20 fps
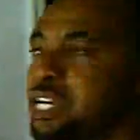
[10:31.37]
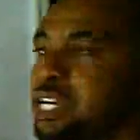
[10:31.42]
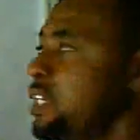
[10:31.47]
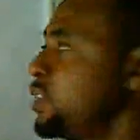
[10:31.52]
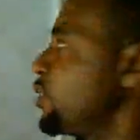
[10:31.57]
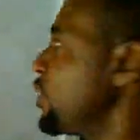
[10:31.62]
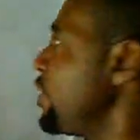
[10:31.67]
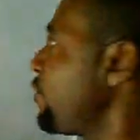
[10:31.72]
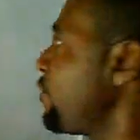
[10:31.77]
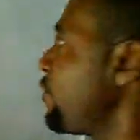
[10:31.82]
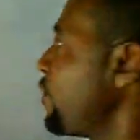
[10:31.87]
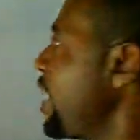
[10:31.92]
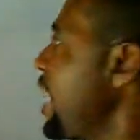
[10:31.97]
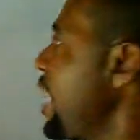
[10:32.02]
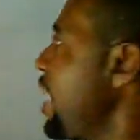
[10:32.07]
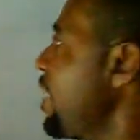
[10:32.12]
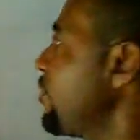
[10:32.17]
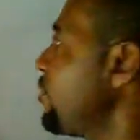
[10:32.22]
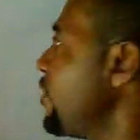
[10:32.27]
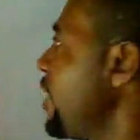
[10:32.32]
So if I
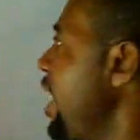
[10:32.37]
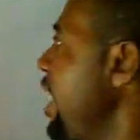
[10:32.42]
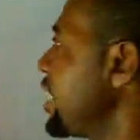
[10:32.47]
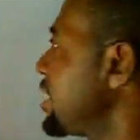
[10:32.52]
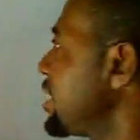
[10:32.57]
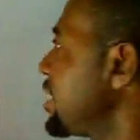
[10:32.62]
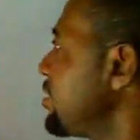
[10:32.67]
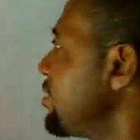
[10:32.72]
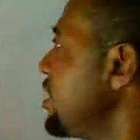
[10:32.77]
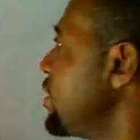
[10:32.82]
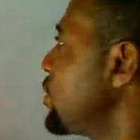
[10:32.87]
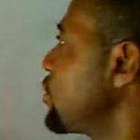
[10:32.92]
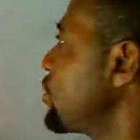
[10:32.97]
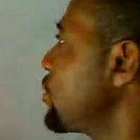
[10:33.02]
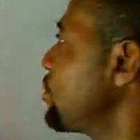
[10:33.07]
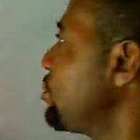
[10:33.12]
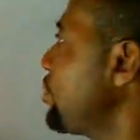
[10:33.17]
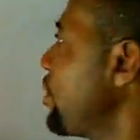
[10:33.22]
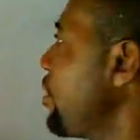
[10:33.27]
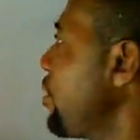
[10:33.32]
have x raised
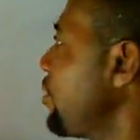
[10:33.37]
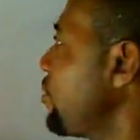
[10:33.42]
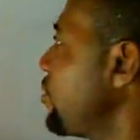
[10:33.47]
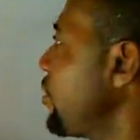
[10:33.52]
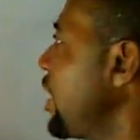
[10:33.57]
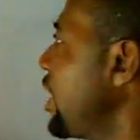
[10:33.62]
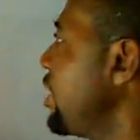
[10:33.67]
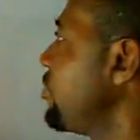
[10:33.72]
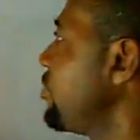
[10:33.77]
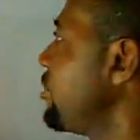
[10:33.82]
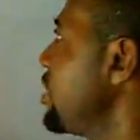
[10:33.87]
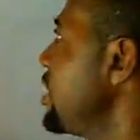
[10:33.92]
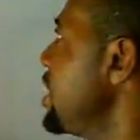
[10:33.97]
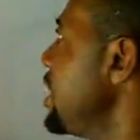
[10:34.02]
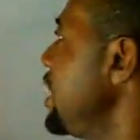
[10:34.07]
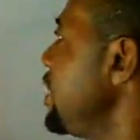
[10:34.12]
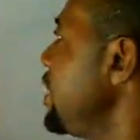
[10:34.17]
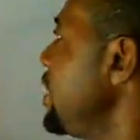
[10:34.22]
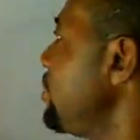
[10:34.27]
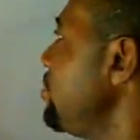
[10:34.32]
to power 5,
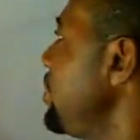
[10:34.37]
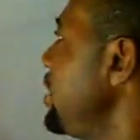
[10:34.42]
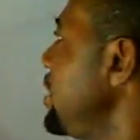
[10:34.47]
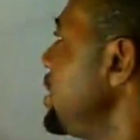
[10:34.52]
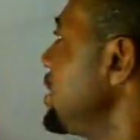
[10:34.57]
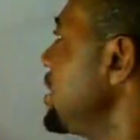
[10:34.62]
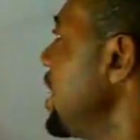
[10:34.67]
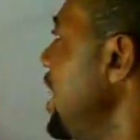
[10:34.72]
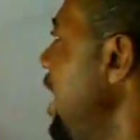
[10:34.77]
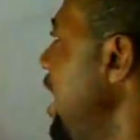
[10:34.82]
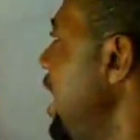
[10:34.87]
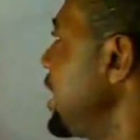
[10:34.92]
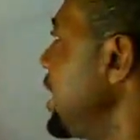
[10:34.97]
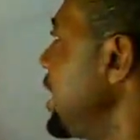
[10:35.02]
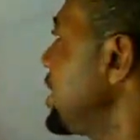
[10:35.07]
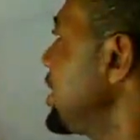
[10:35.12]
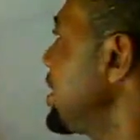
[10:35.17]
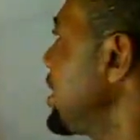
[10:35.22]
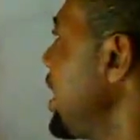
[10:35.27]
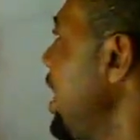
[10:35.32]
it means
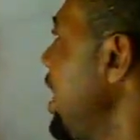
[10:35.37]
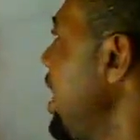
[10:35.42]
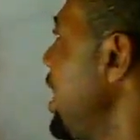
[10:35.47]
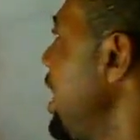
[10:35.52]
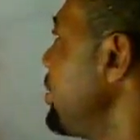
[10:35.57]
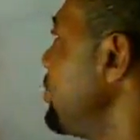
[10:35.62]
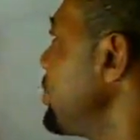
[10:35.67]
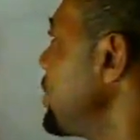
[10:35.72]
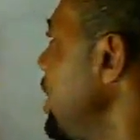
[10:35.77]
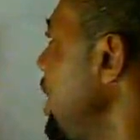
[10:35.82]
x times